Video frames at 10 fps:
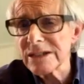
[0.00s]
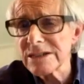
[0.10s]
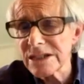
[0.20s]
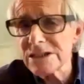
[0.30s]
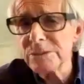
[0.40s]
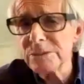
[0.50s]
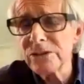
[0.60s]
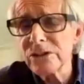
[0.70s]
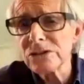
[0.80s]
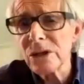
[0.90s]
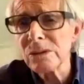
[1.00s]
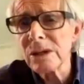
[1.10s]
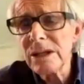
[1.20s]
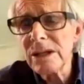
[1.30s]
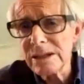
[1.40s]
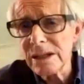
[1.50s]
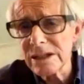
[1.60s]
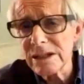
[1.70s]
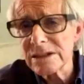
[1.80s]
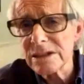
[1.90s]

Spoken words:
democratic system of control